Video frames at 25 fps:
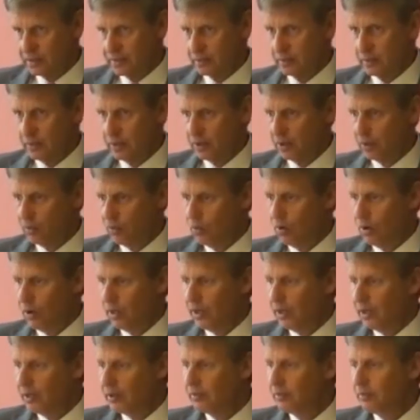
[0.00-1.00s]
is
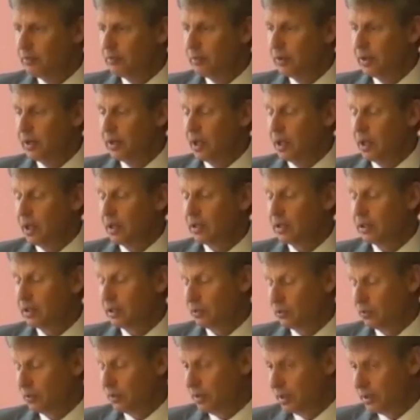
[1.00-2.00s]
marijuana. Mm-hmm. But I
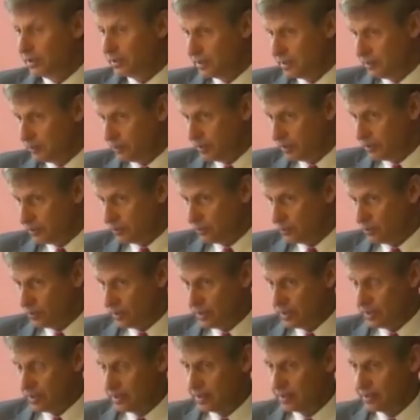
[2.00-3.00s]
think we're at a tipping
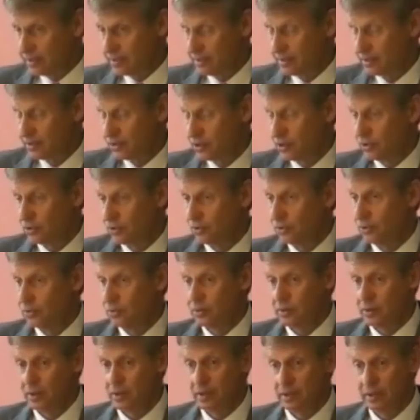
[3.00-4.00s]
point on this
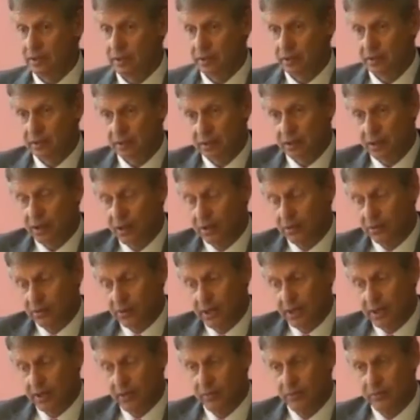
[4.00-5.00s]
issue. I think
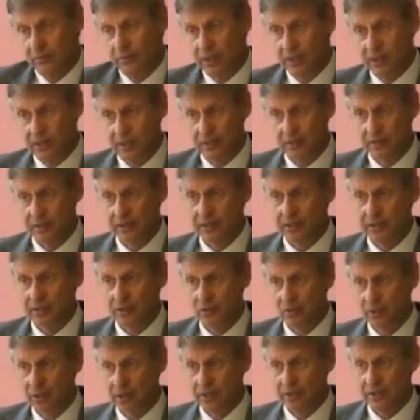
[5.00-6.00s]
Colorado may
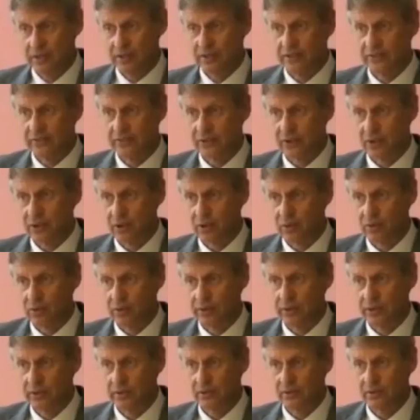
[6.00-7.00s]
lead the way this fall
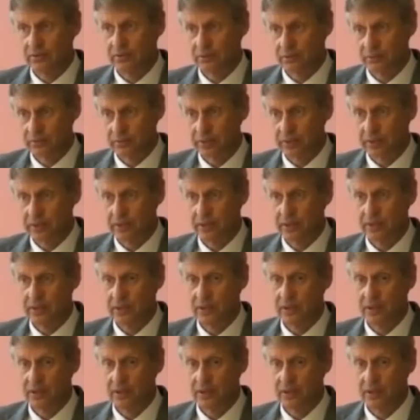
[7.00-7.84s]
with